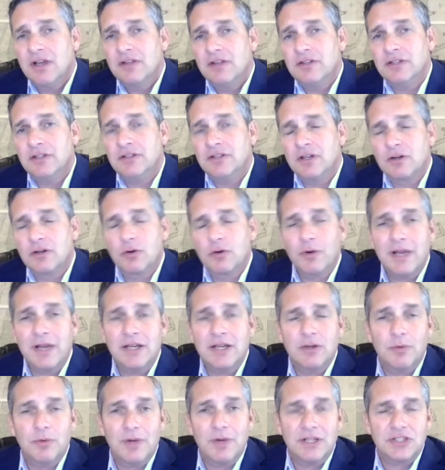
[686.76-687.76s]
the degree
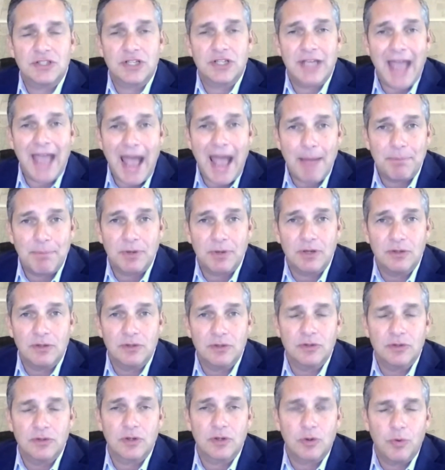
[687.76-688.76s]
to which
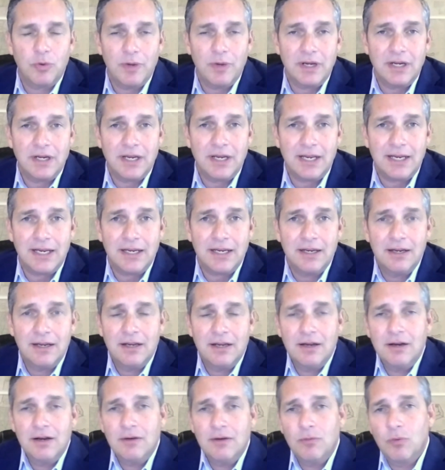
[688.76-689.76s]
capital and liquidity
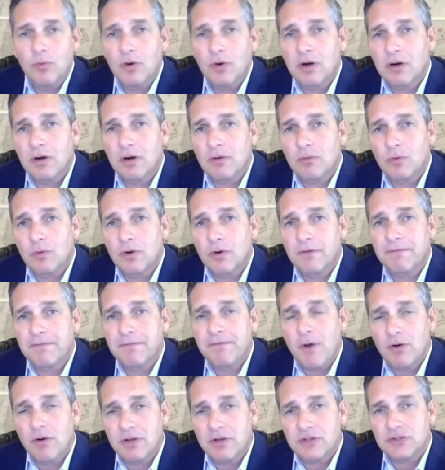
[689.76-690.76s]
were
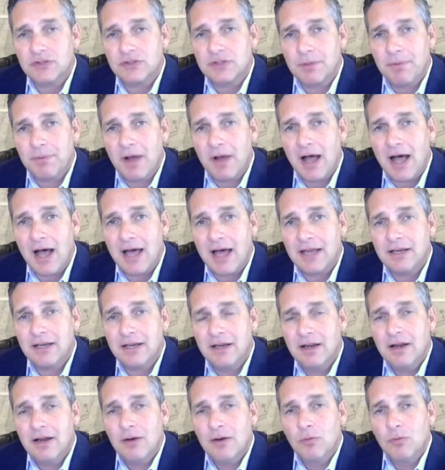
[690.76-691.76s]
focused upon,